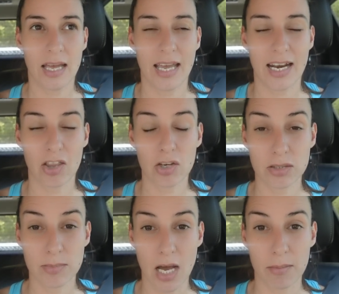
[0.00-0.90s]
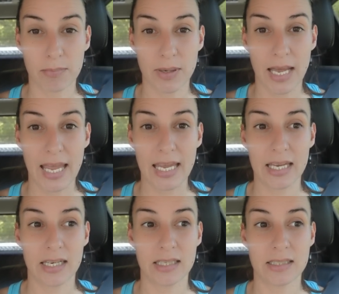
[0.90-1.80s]
And I looked them up
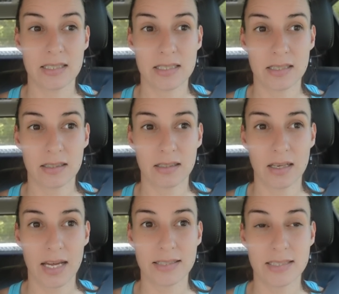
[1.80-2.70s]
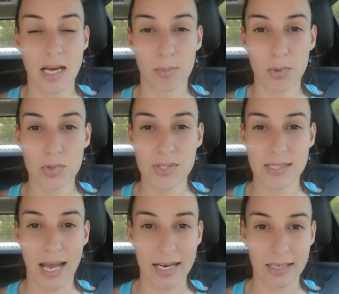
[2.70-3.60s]
and a
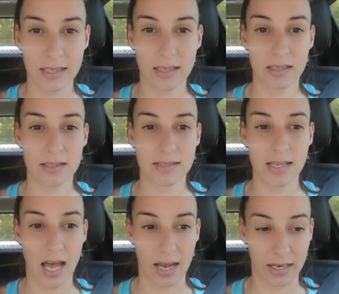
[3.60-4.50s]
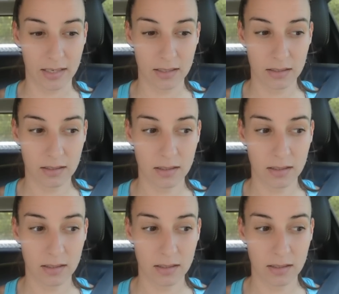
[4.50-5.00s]
double-sided sign